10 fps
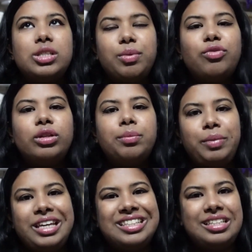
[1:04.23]
before the
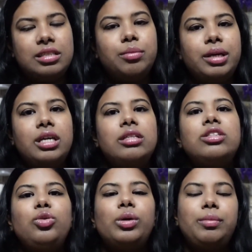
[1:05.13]
peak season begins,
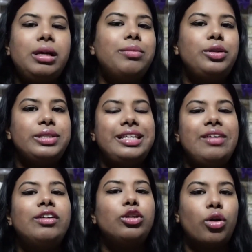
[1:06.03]
you will be able to
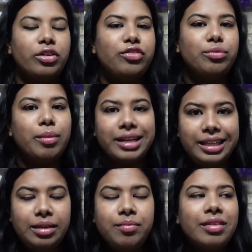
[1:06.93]
save a lot of
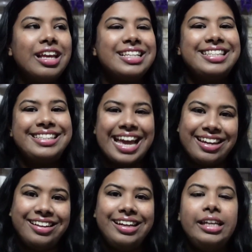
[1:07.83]
money.
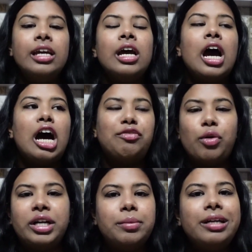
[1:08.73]
Secondly,
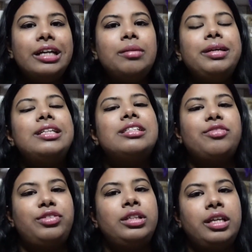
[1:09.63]
affordability means
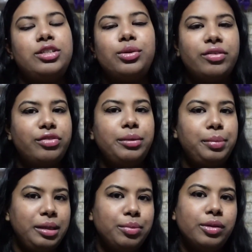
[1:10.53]
different things to different
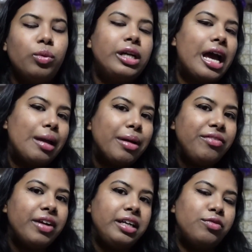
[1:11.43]
people. What I might
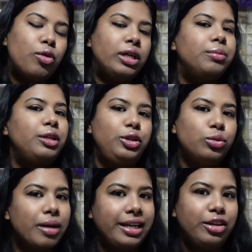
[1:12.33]
find affordable, you
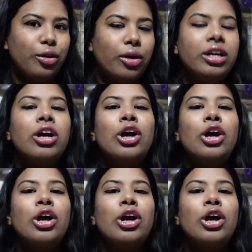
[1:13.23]
might not,